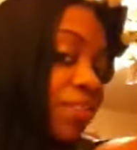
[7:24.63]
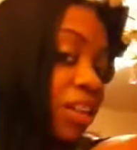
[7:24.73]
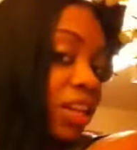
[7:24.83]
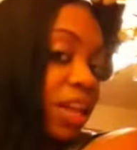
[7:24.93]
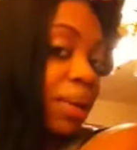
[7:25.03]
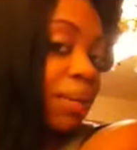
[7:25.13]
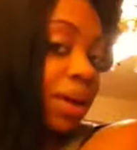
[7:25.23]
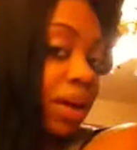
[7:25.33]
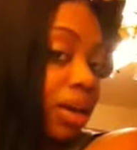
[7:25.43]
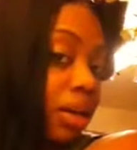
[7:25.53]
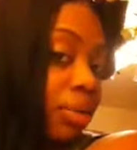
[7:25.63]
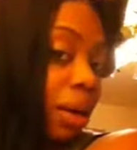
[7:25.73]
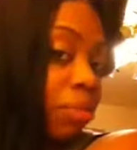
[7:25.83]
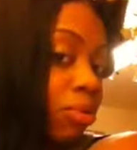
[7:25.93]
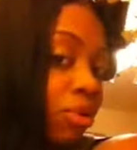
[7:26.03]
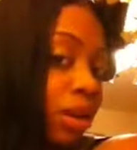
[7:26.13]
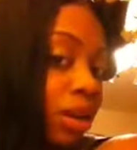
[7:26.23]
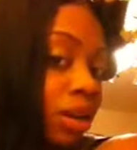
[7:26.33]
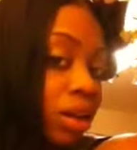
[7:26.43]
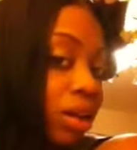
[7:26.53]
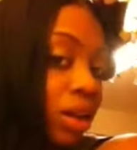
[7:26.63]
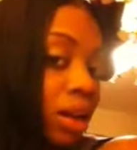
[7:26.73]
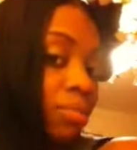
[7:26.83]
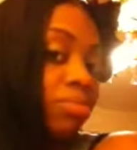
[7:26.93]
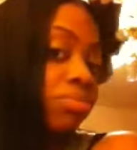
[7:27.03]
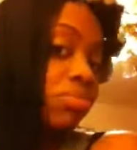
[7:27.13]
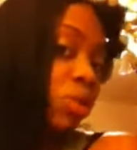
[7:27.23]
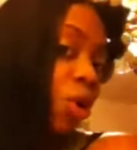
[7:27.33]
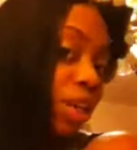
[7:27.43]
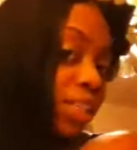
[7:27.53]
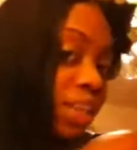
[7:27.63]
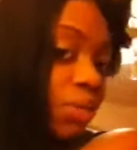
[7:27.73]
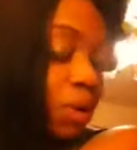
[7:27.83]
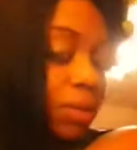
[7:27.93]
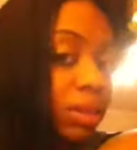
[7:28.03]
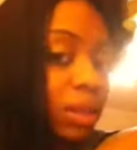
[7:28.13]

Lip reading: feeling it, but I'm going somewhere with